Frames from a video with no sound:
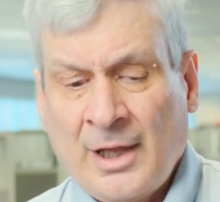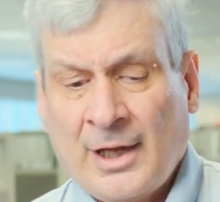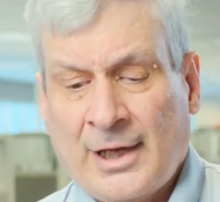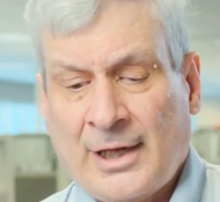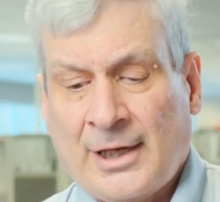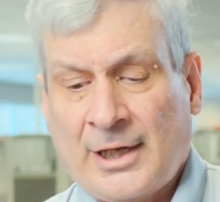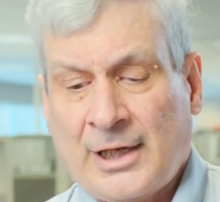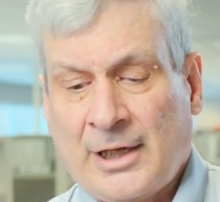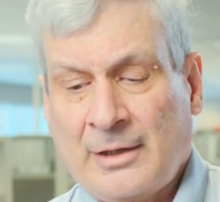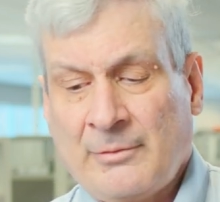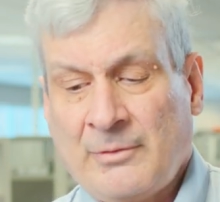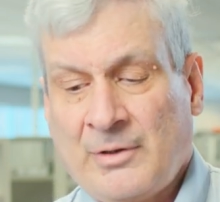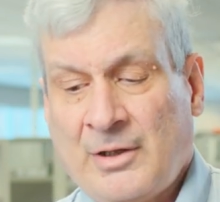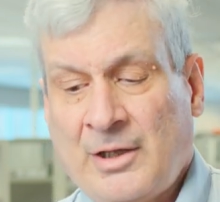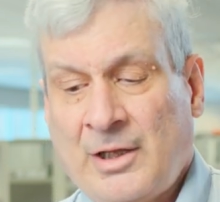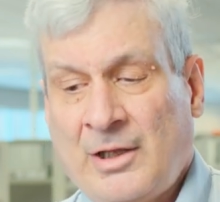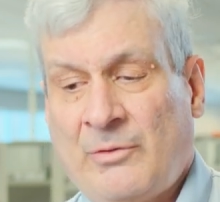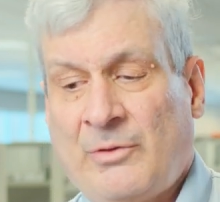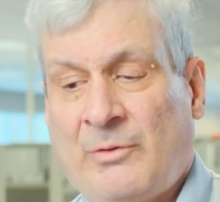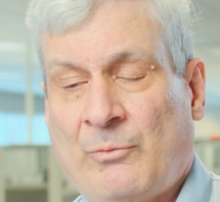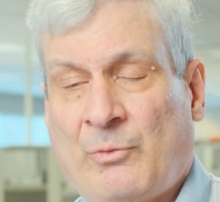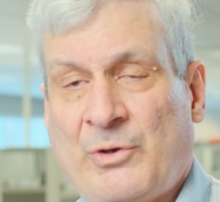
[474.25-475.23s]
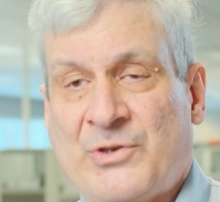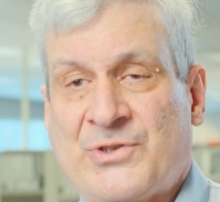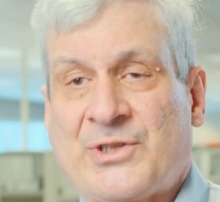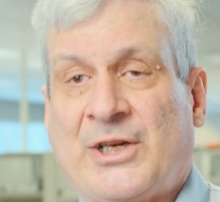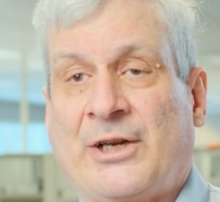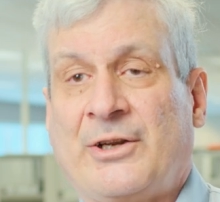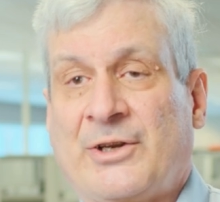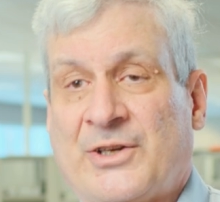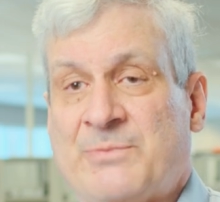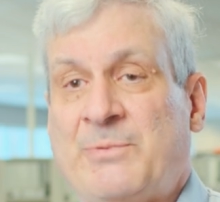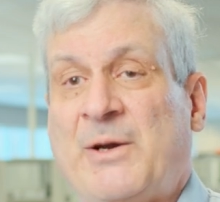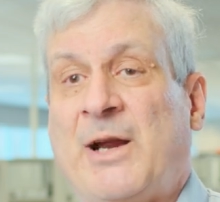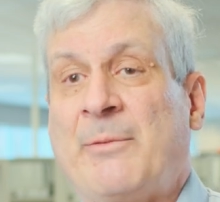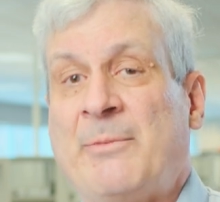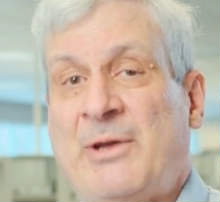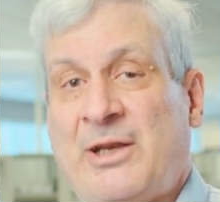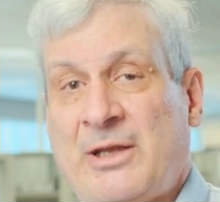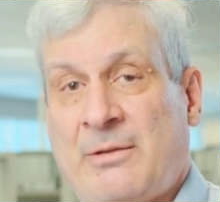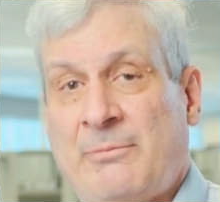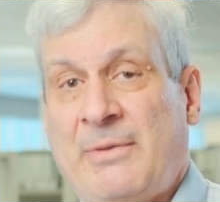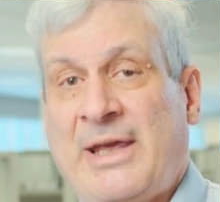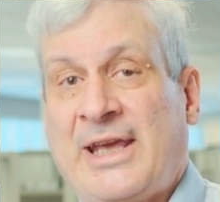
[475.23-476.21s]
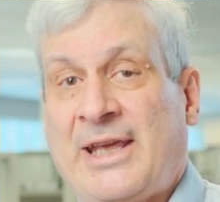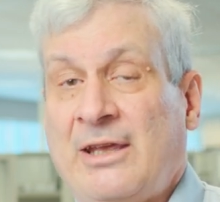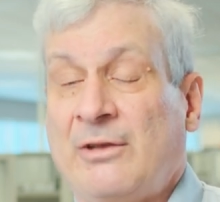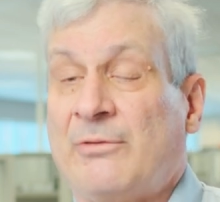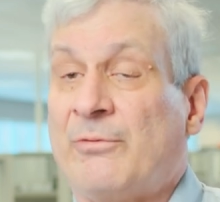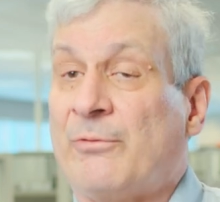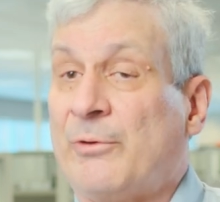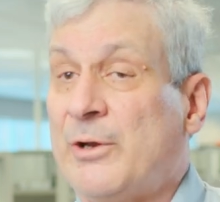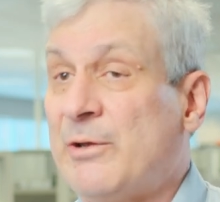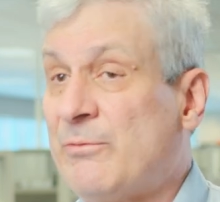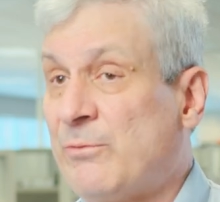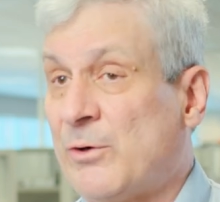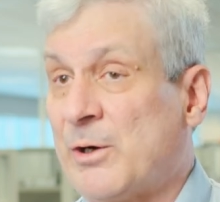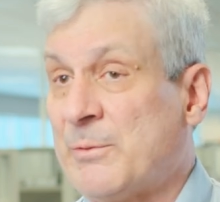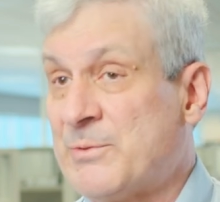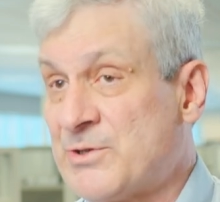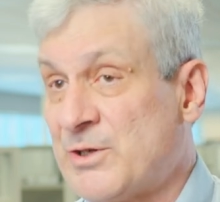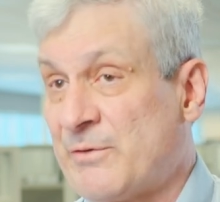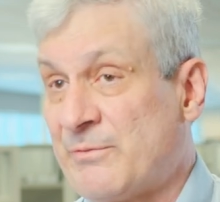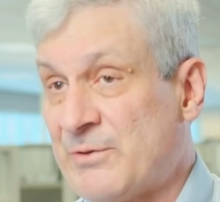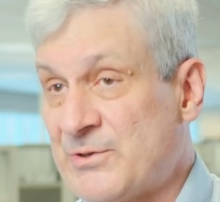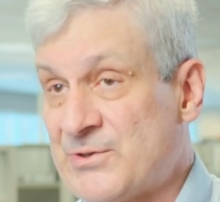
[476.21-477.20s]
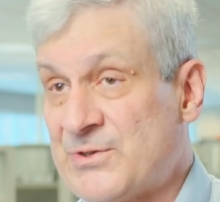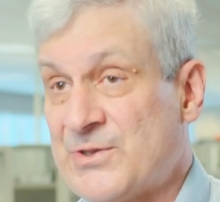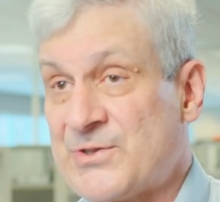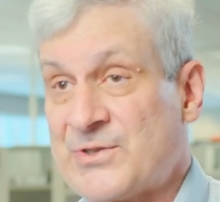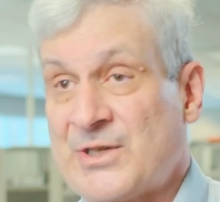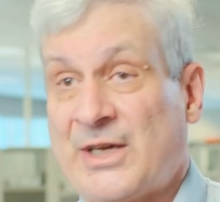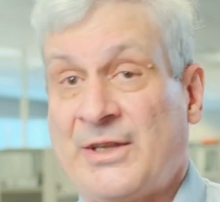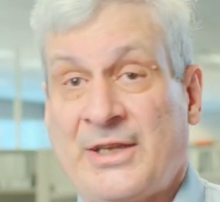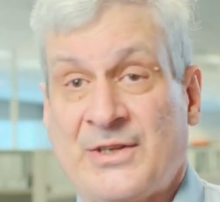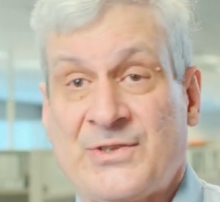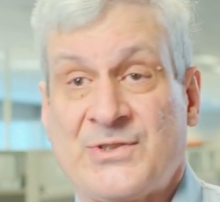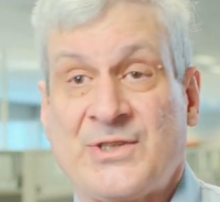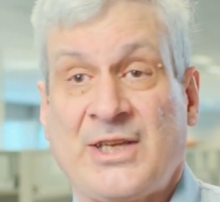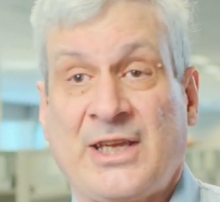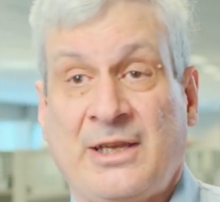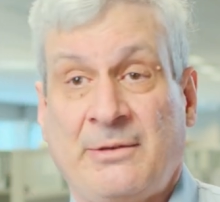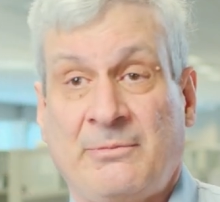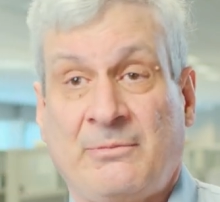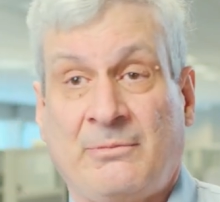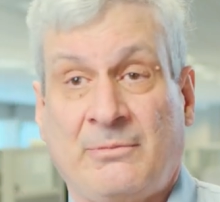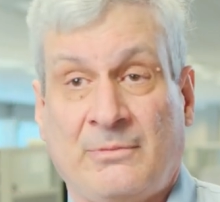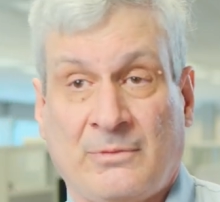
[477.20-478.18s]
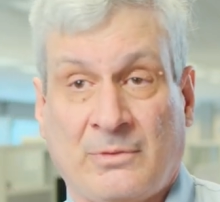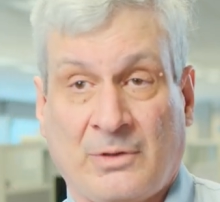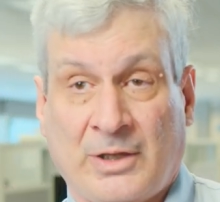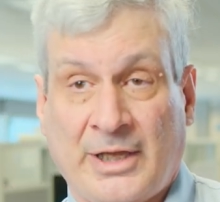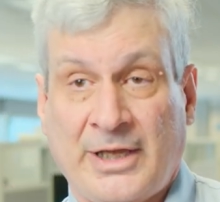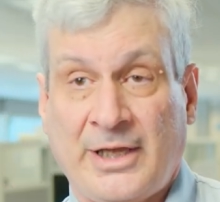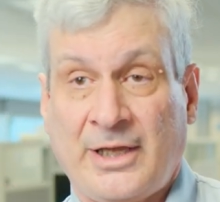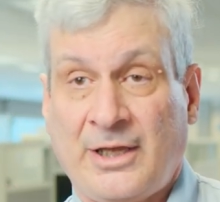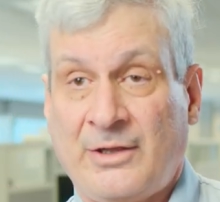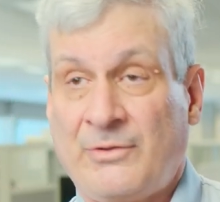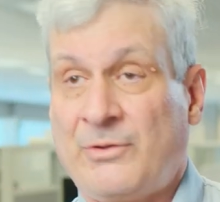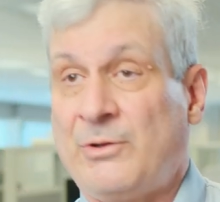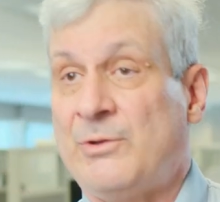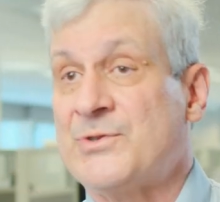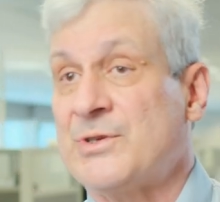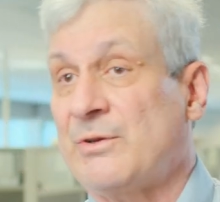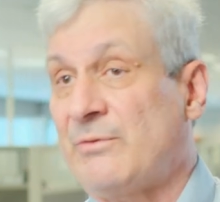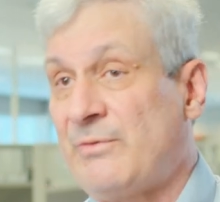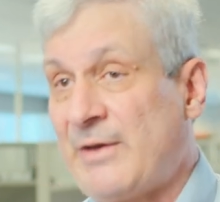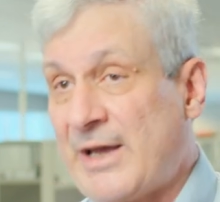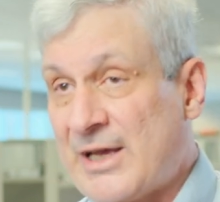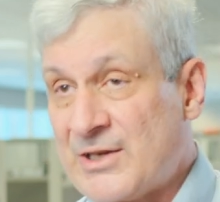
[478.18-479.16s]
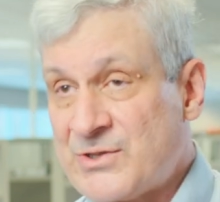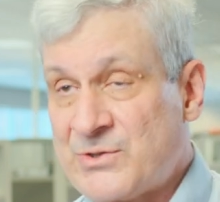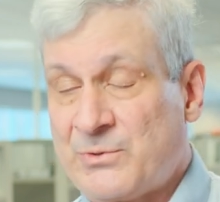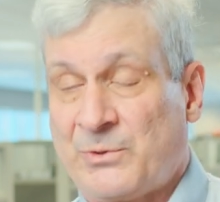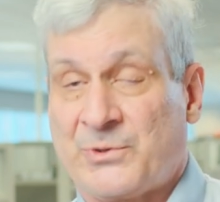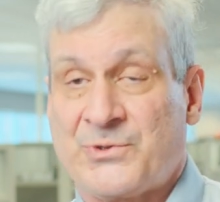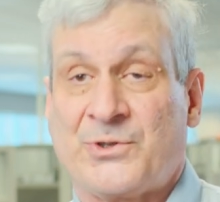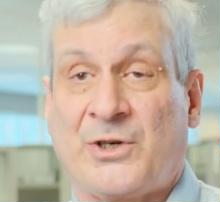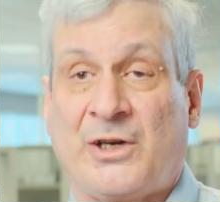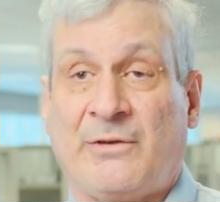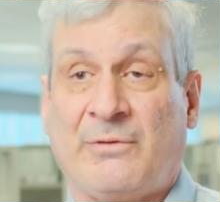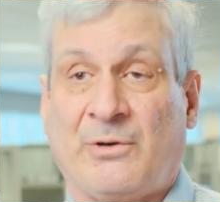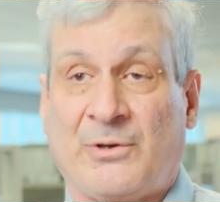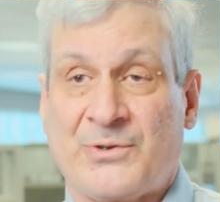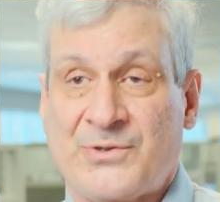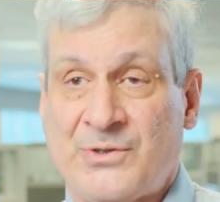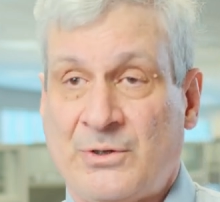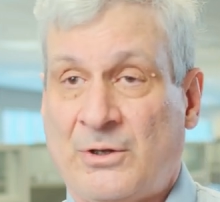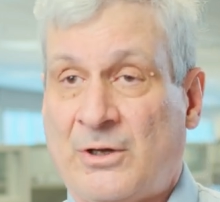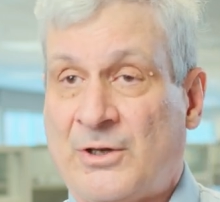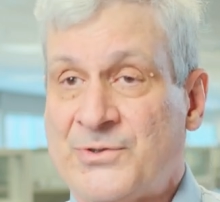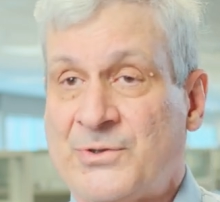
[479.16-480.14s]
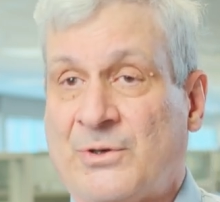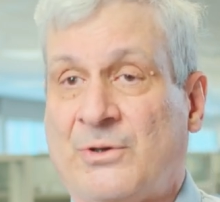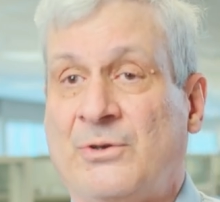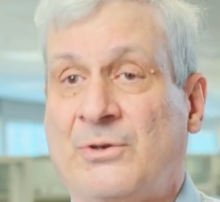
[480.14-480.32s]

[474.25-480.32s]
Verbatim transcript: Uh, we started experimenting making freeform surfaces on that same lathe using fast tool servos and also